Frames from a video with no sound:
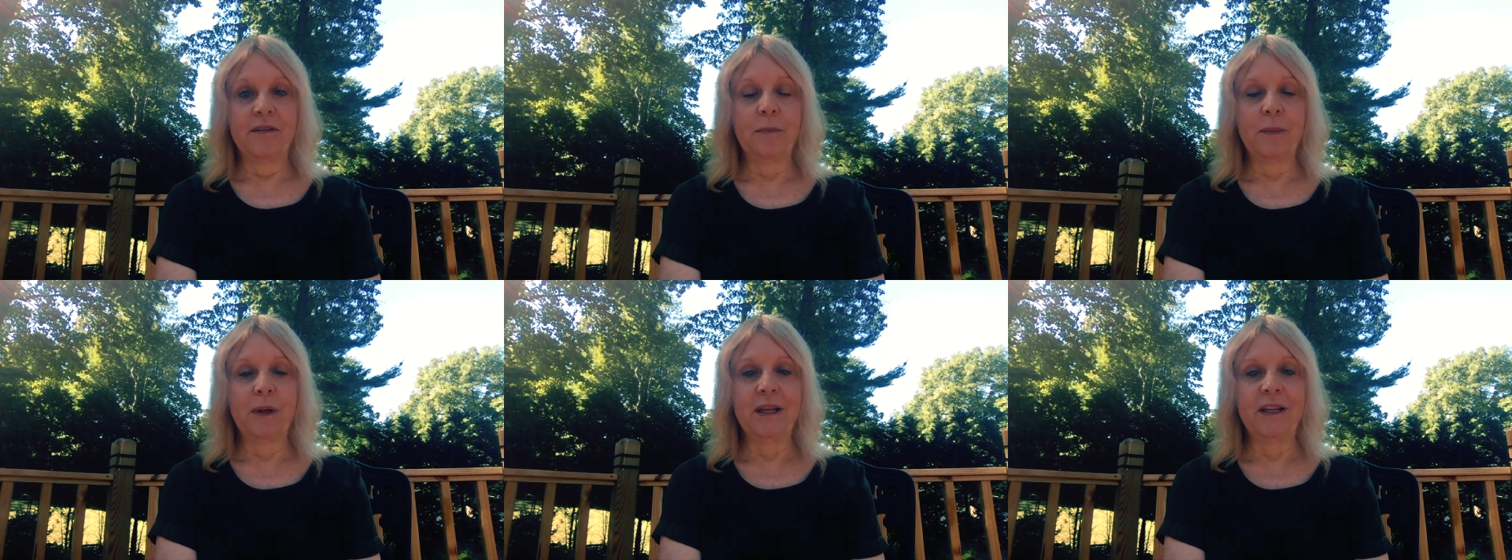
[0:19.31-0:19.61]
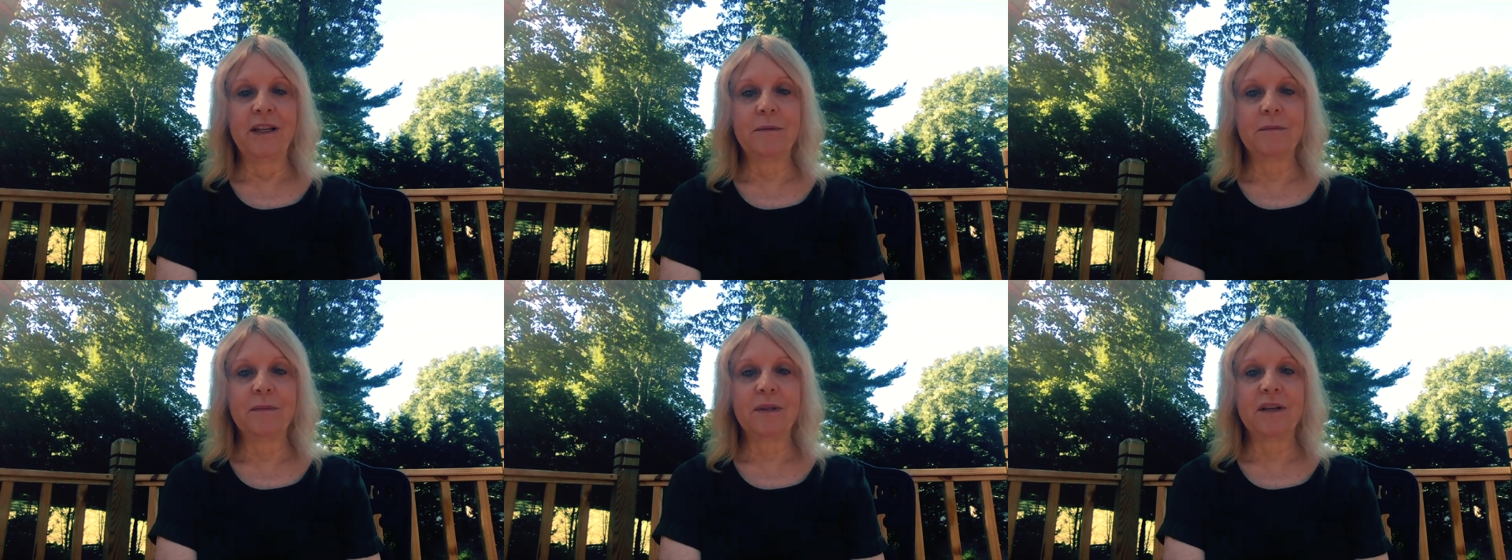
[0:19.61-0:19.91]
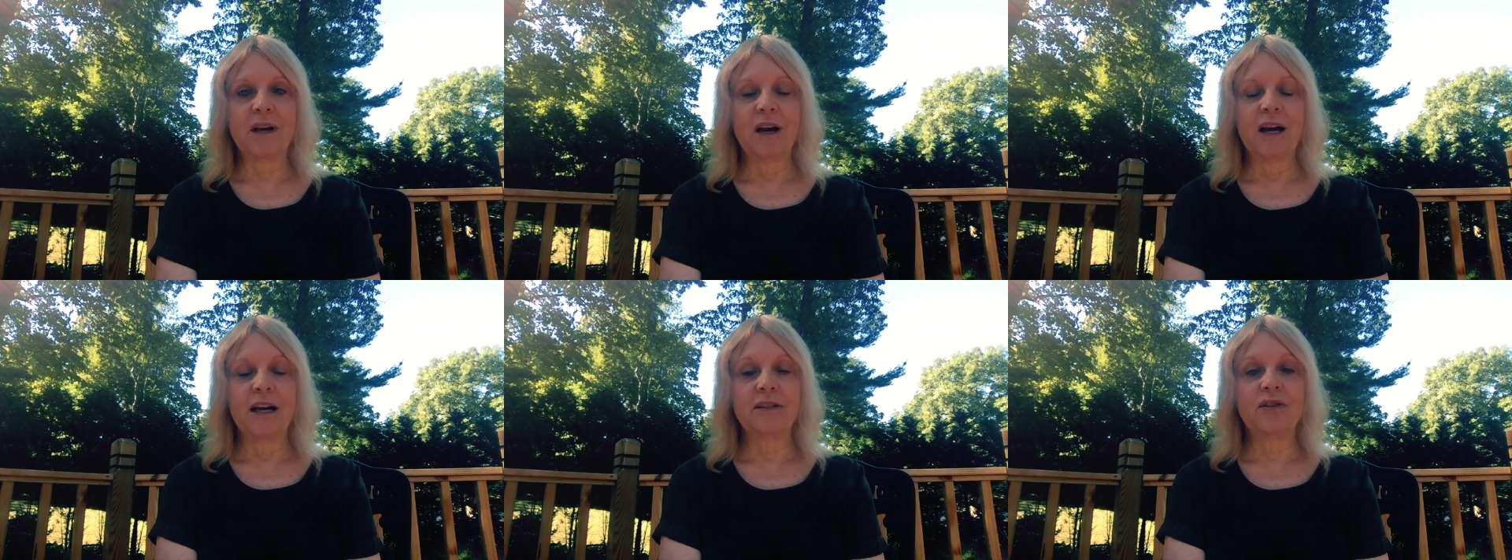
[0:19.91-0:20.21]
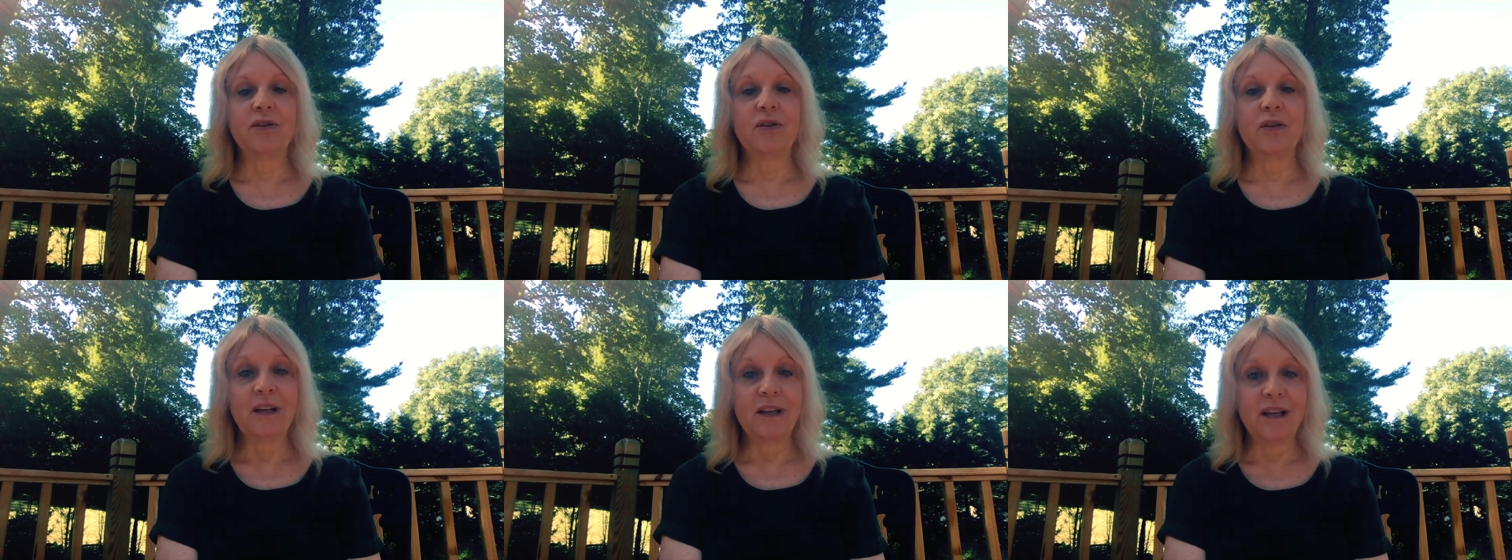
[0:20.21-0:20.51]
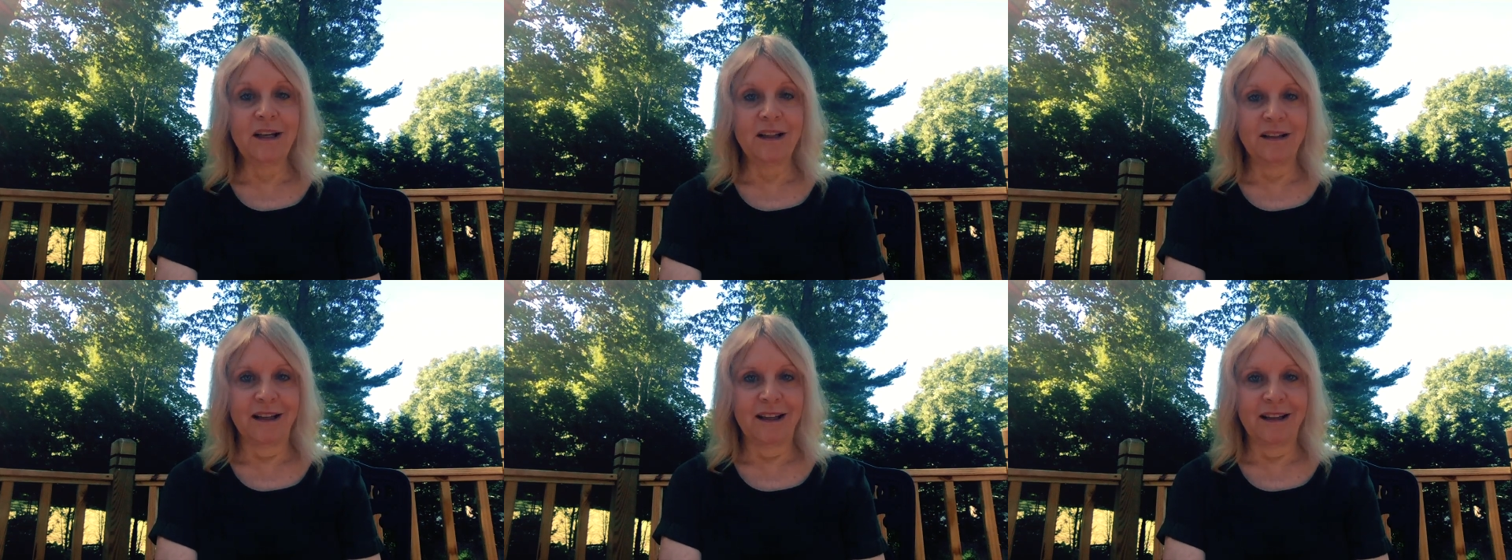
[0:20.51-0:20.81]
a medium's guide to
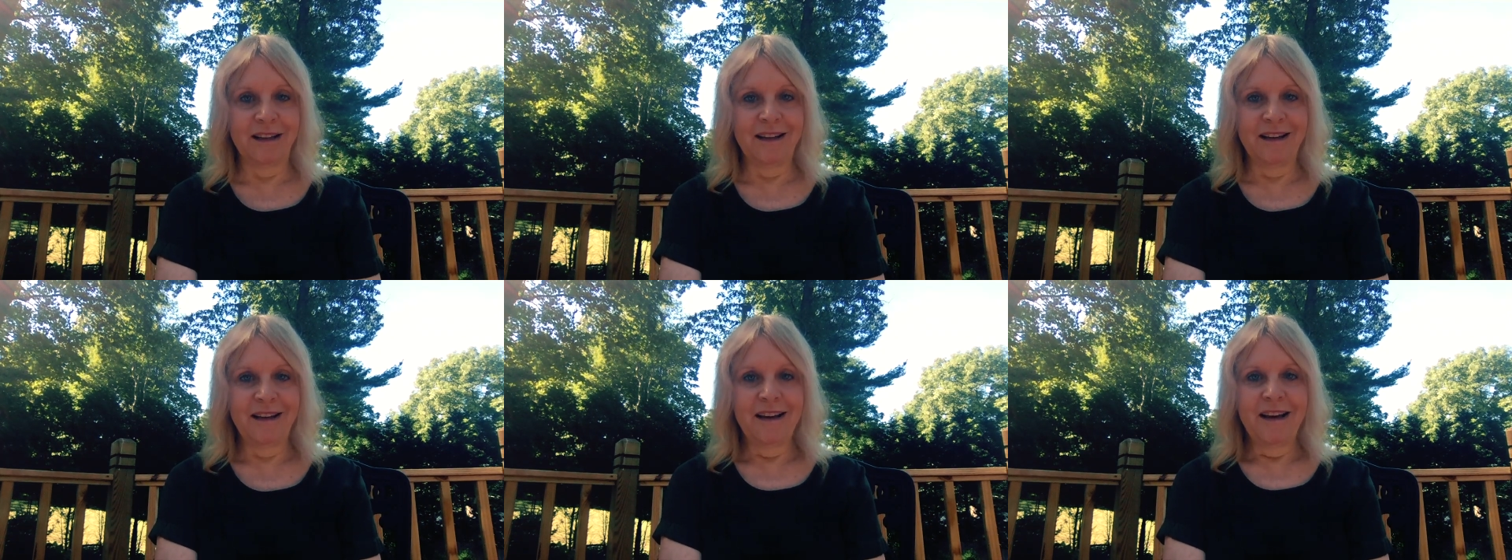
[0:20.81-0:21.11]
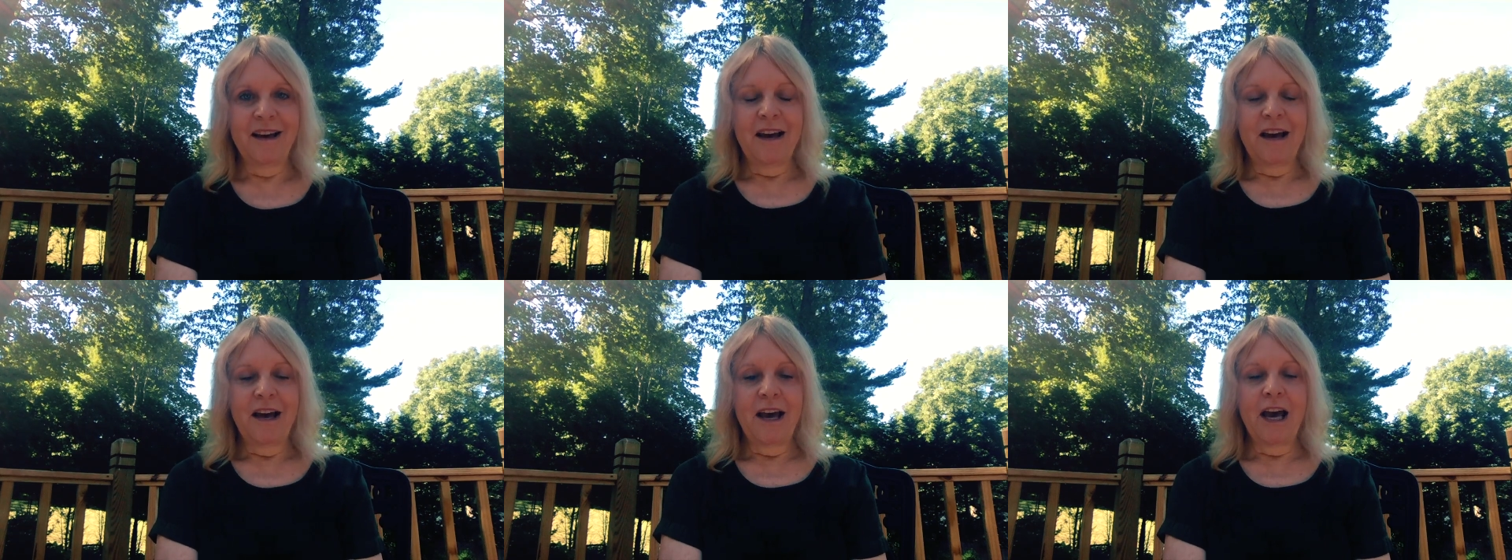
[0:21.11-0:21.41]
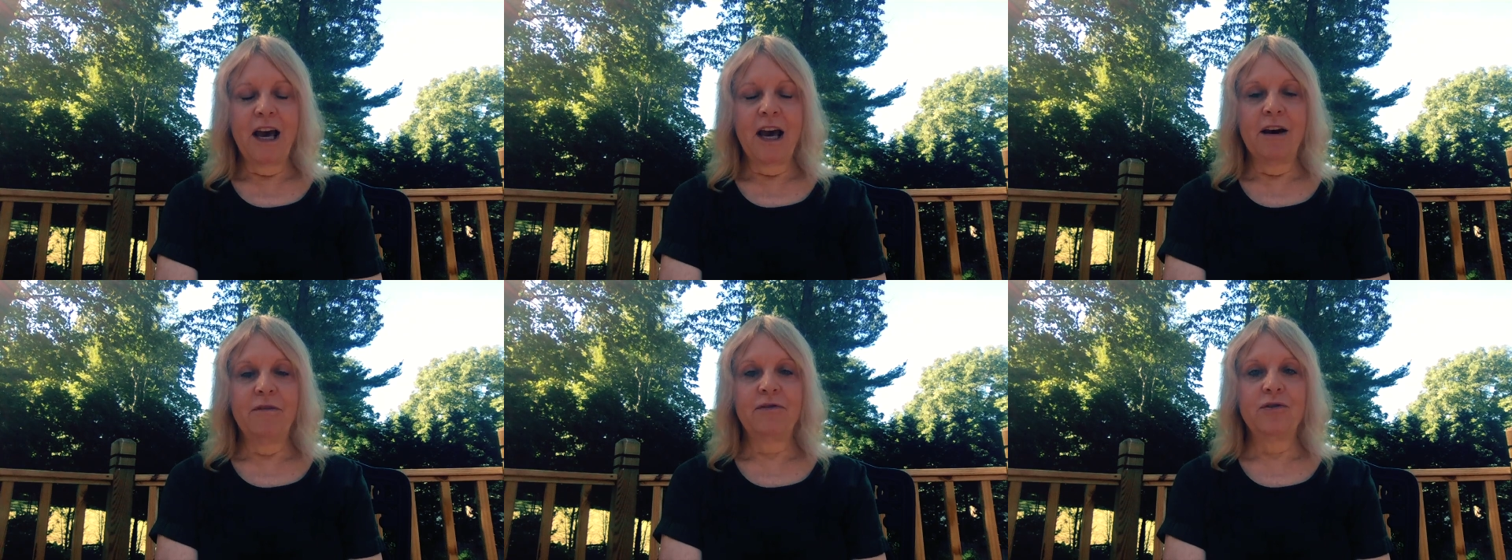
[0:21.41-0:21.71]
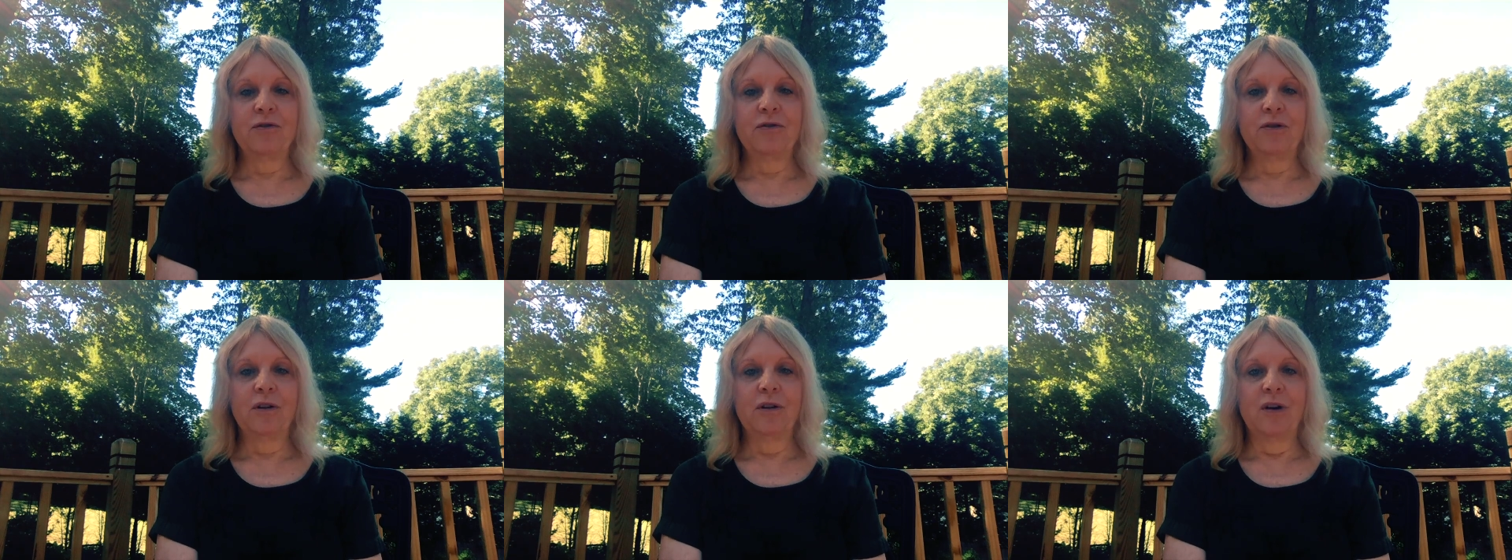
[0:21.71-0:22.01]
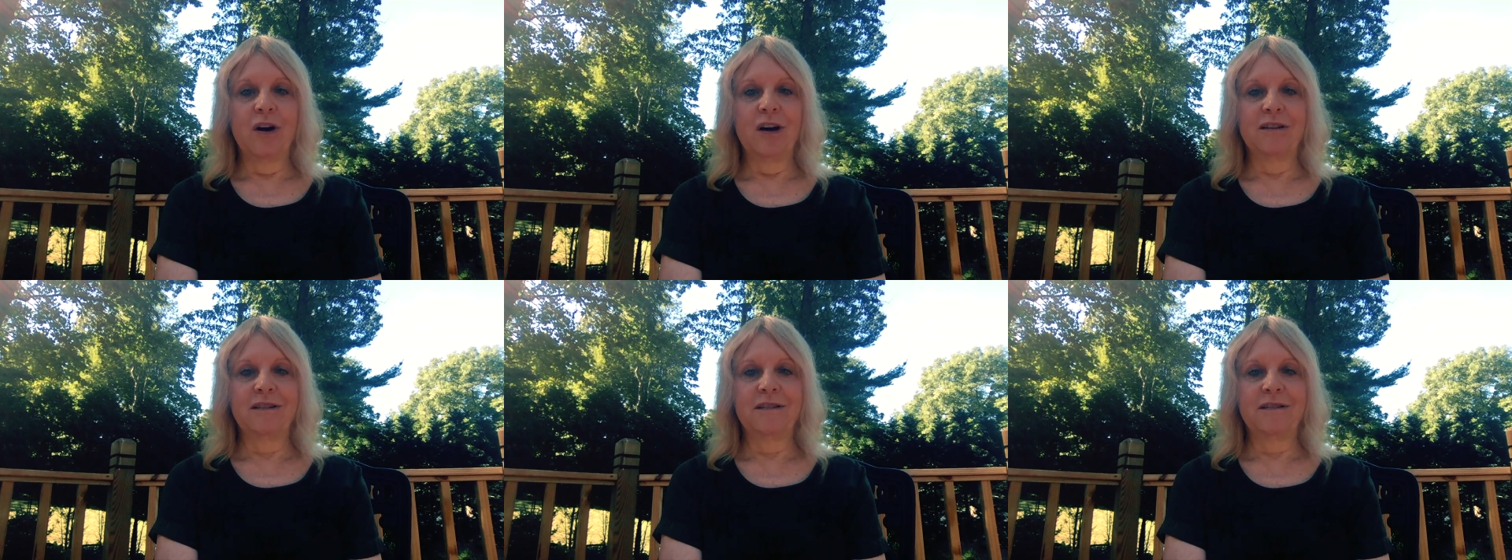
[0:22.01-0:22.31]
healing after a
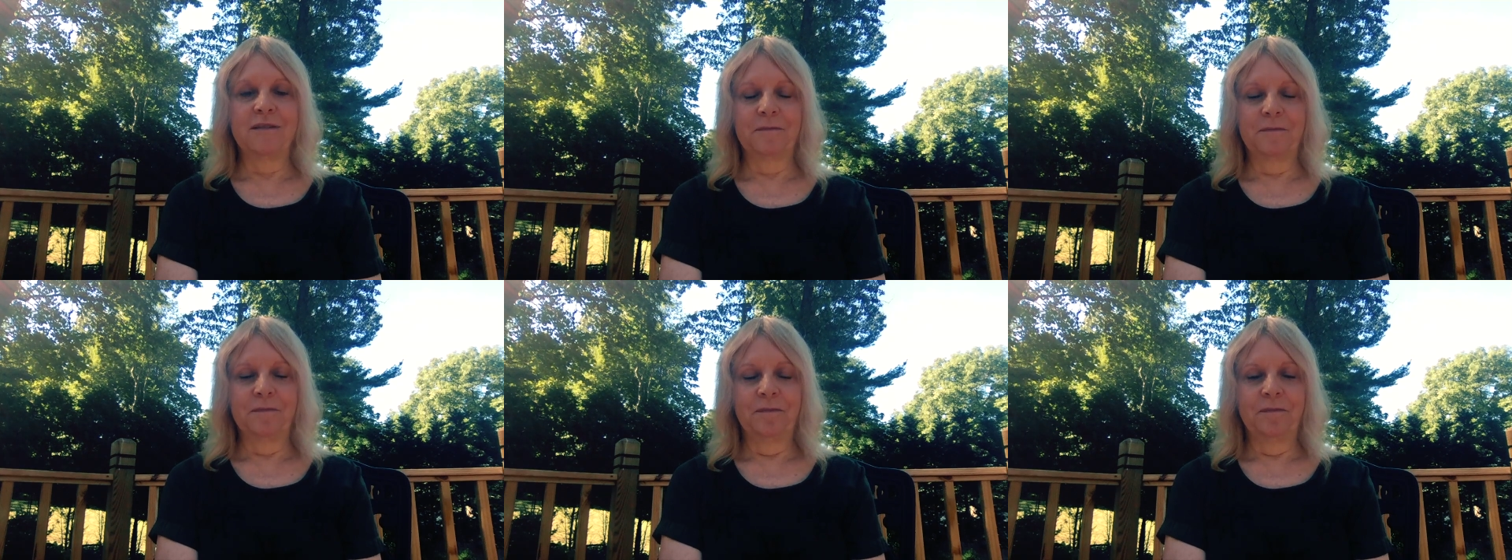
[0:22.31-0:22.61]
loss.